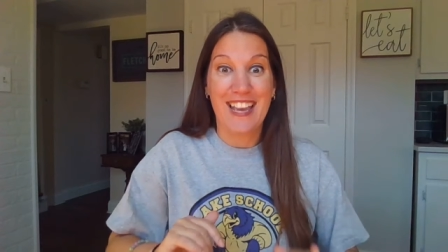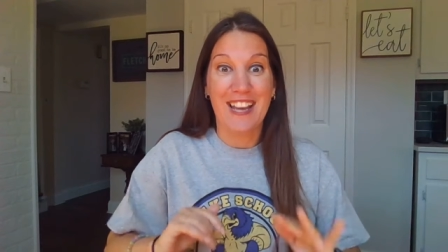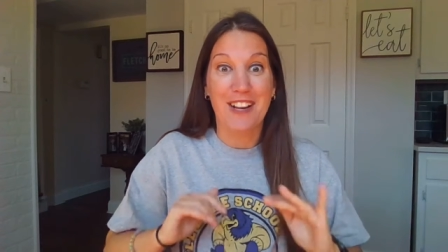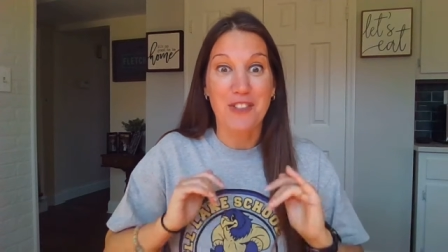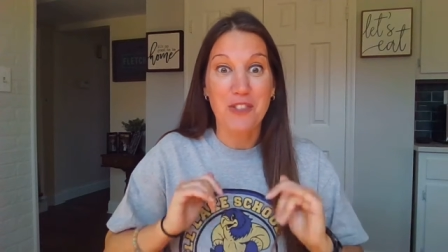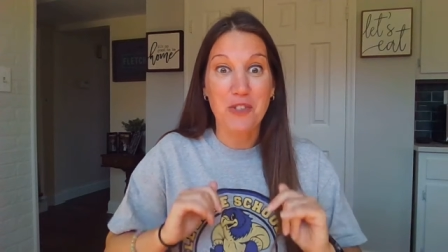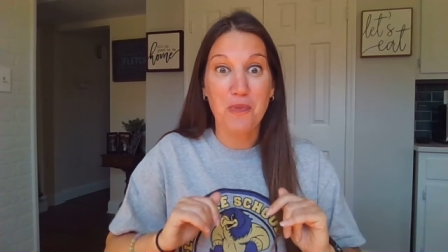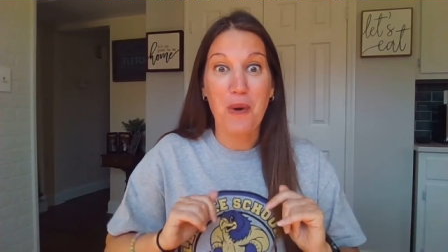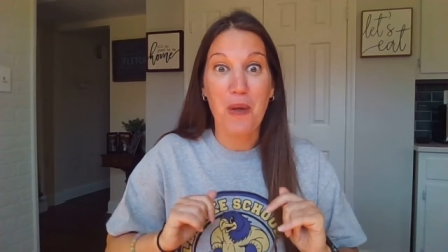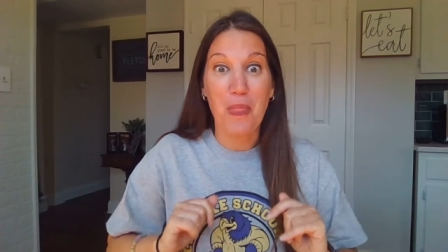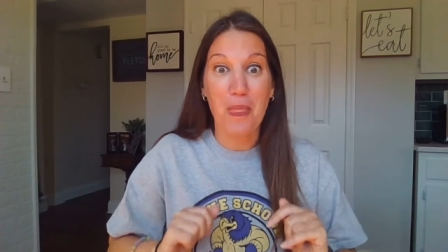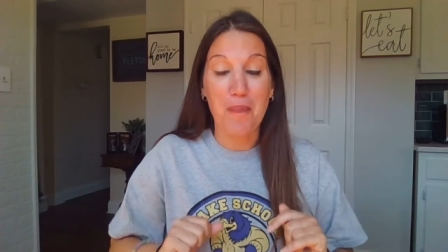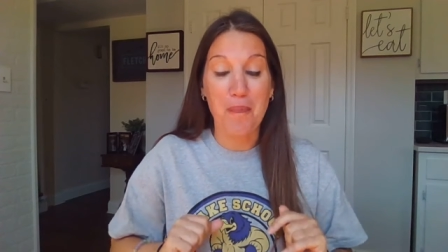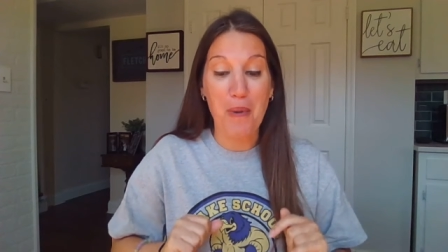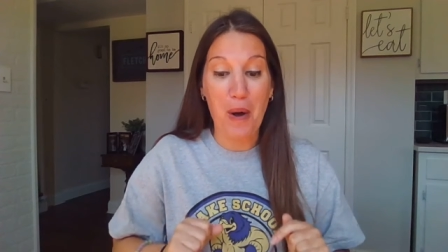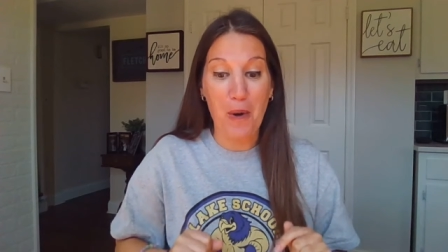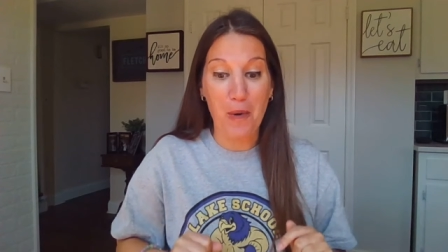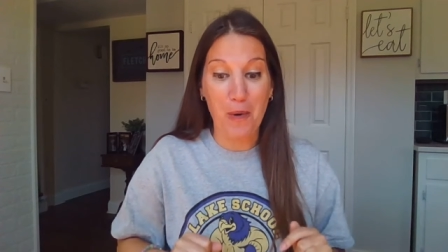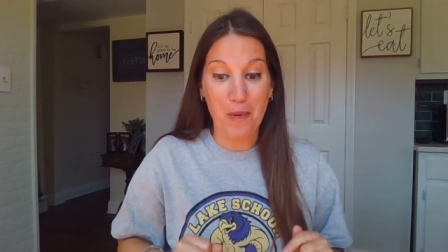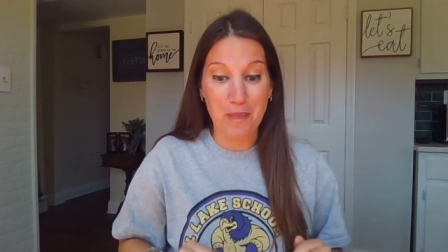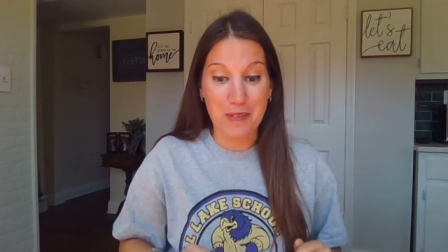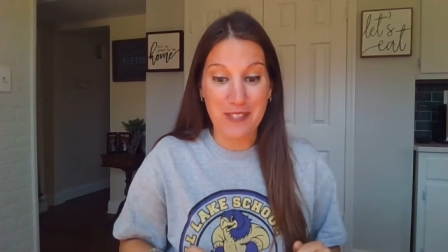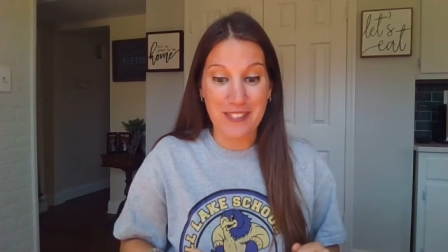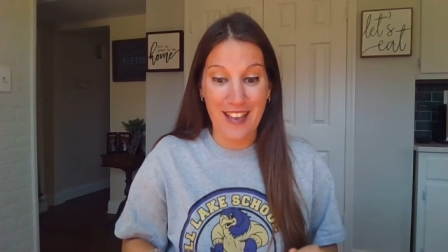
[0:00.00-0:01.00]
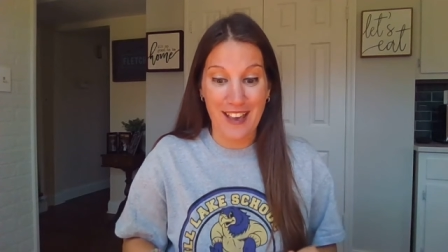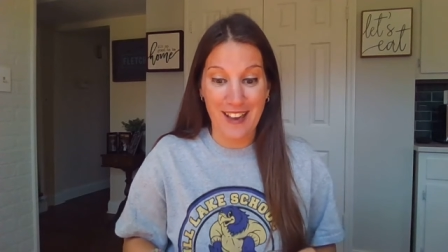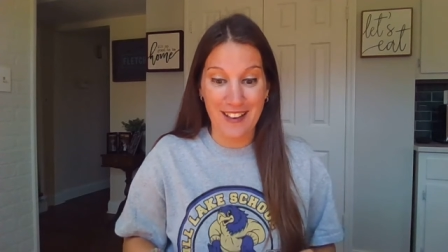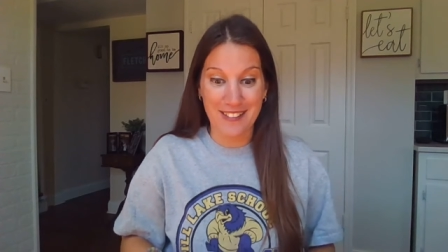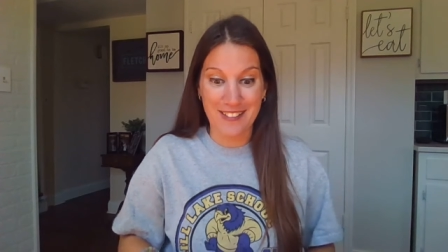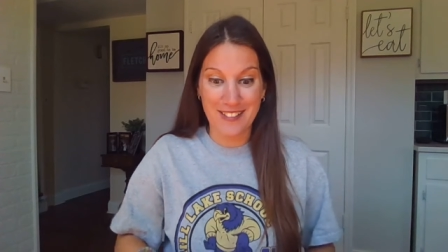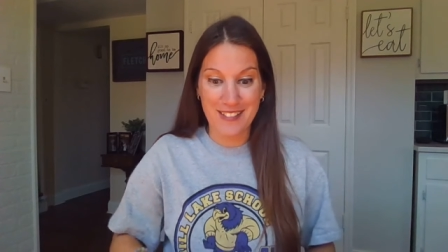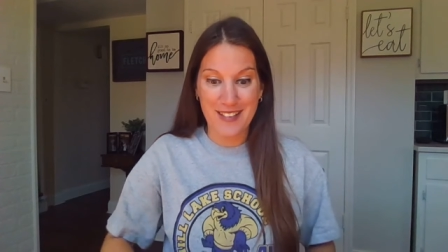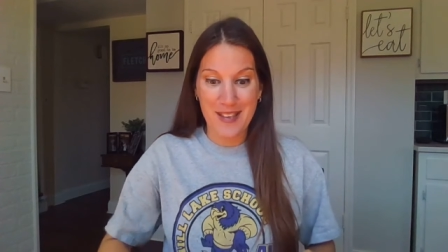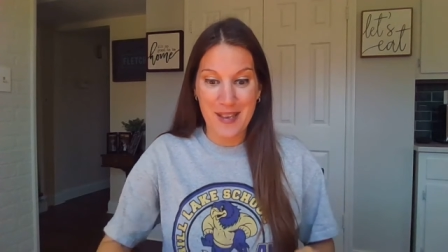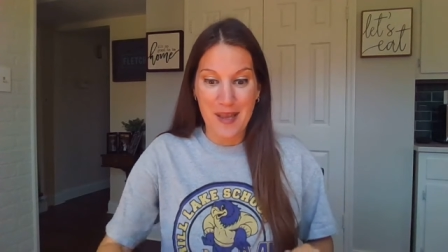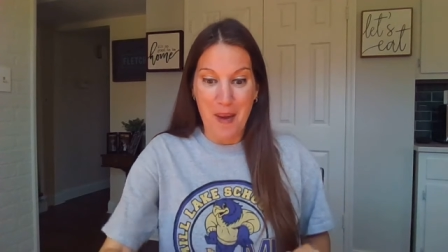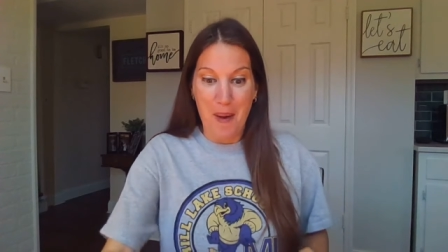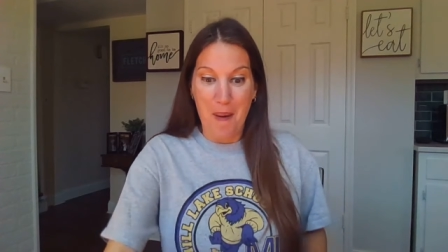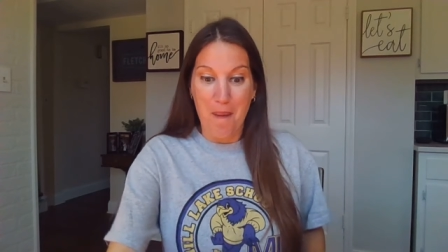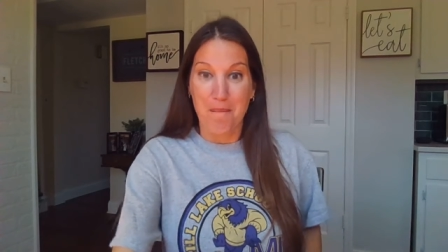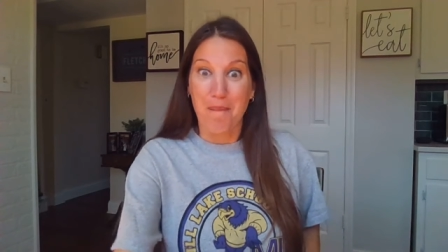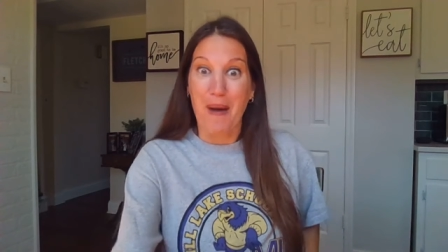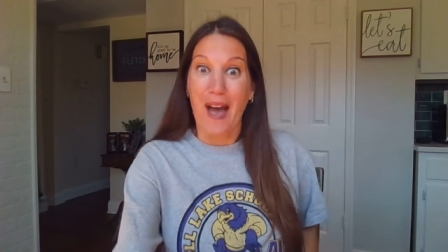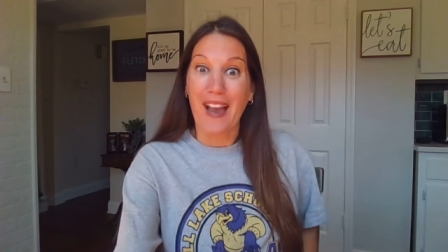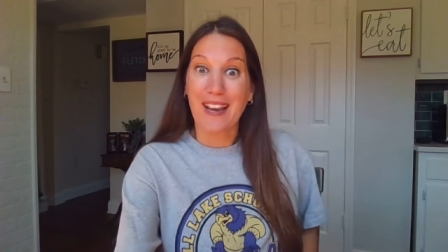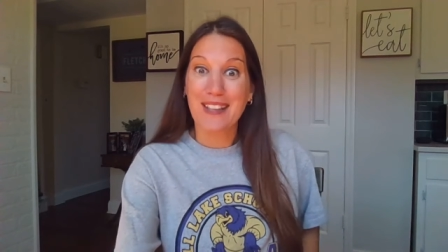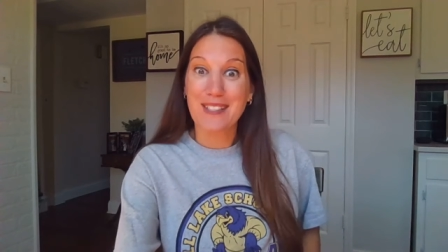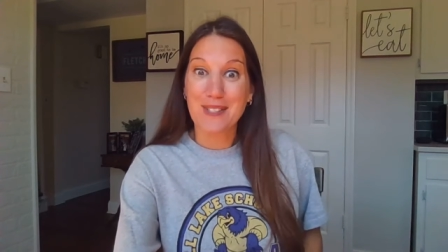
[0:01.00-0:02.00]
Here's what the poem says.
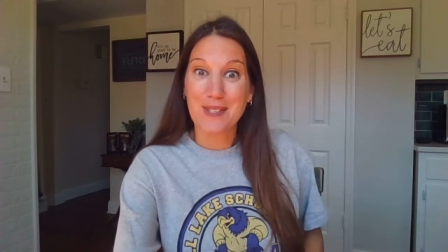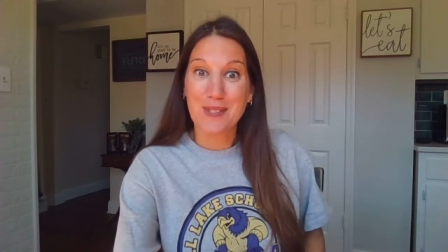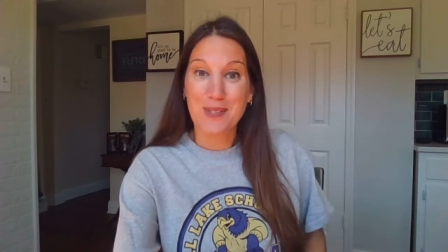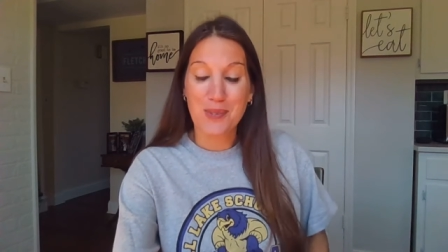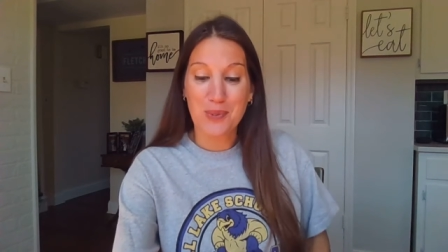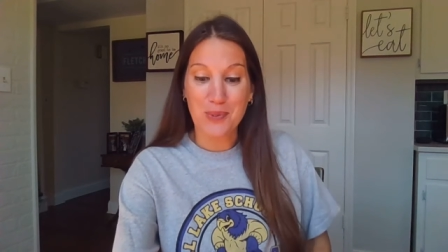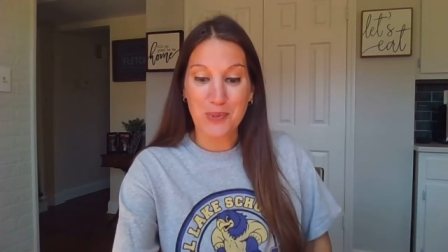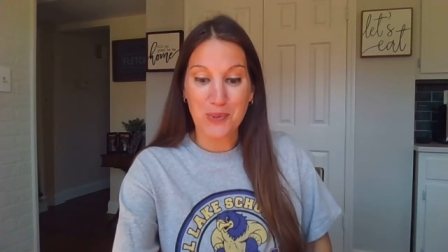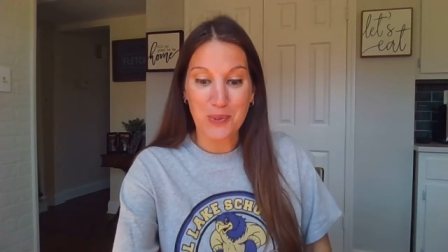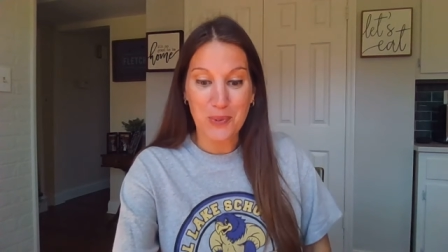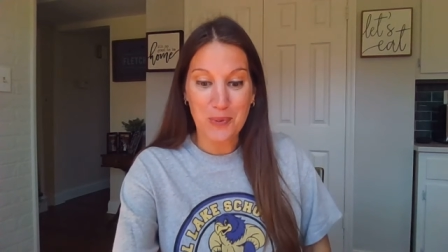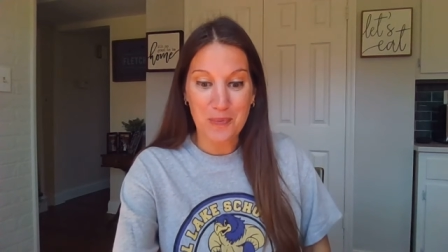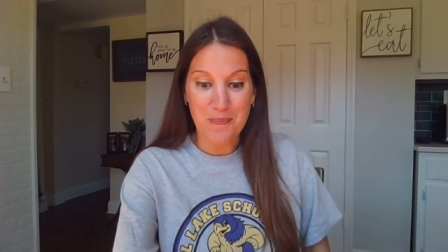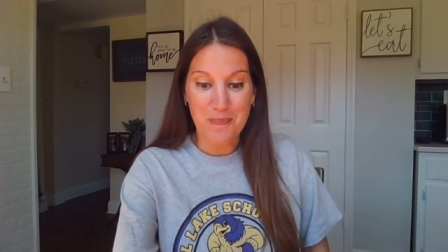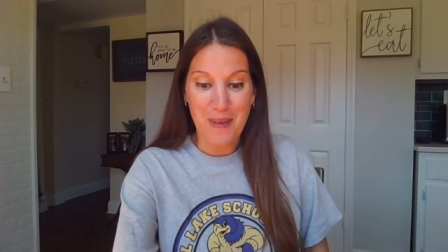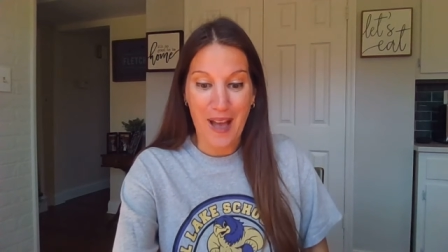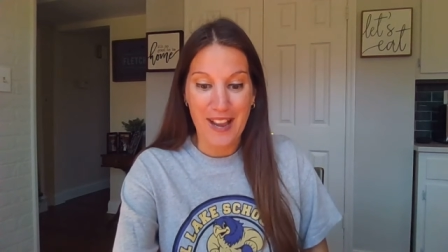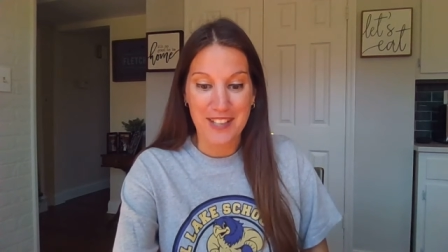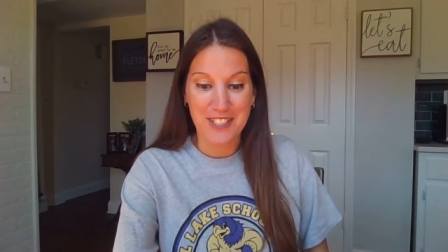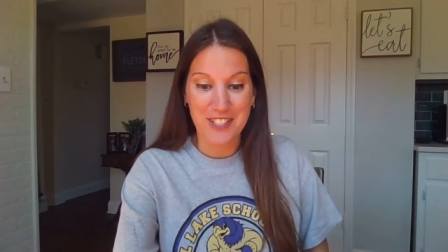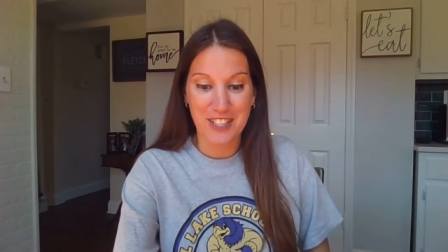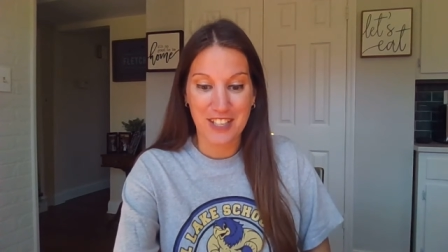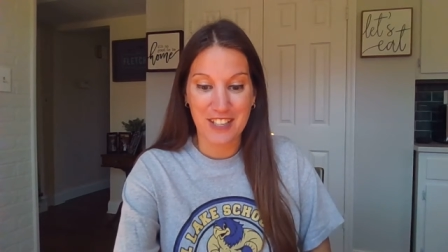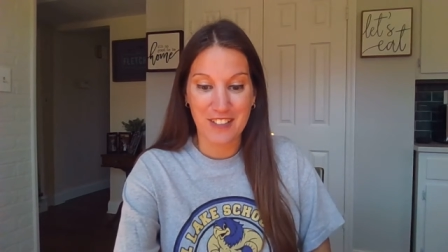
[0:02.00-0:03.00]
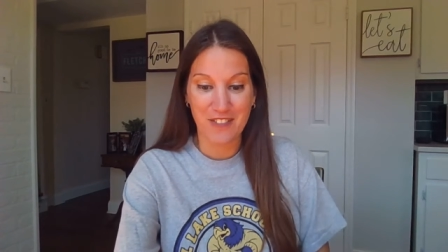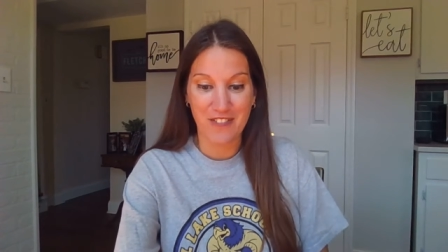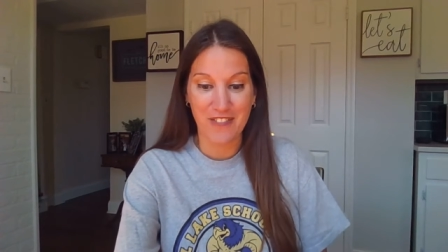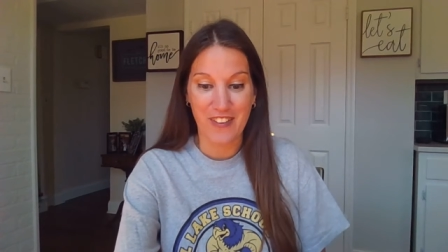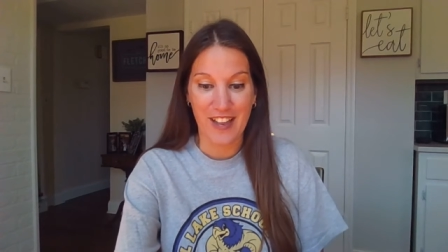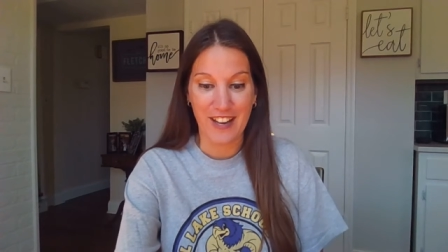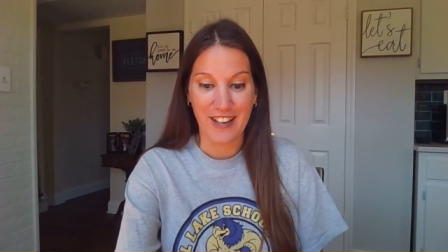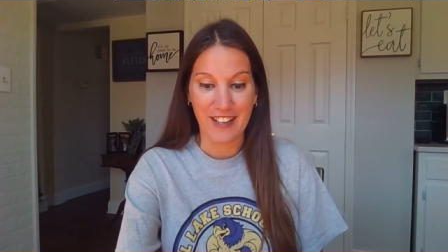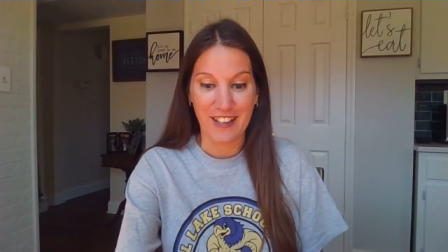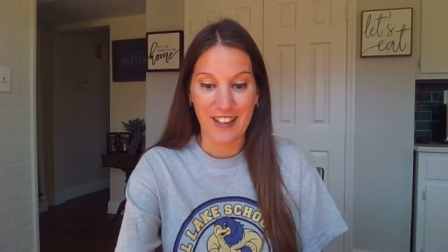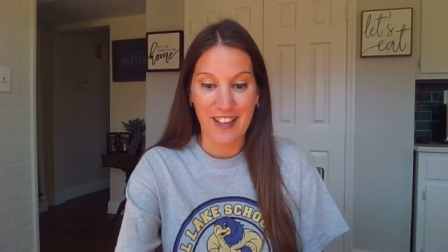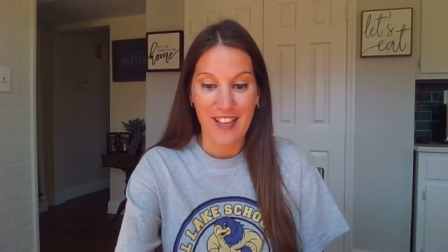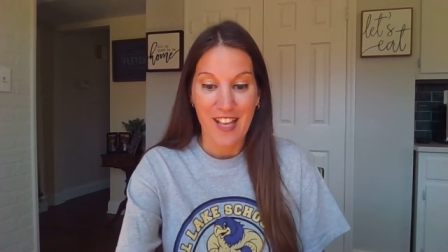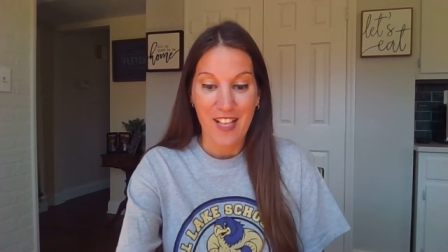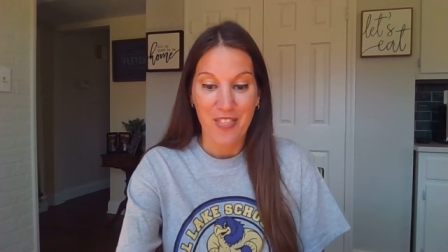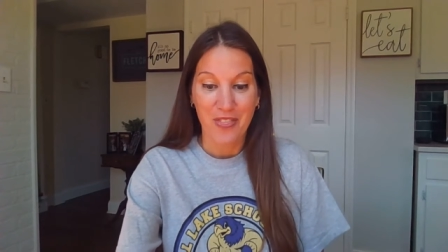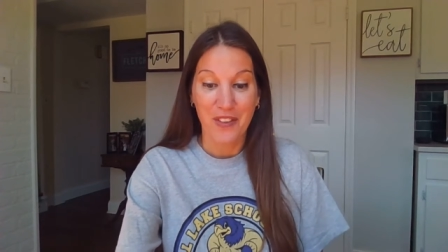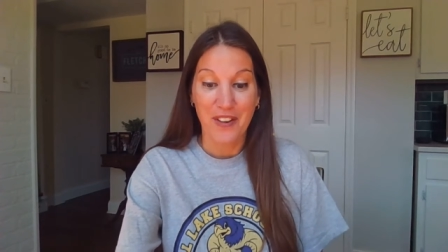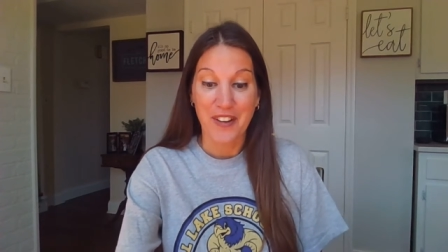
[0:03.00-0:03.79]
Back to school magic confetti.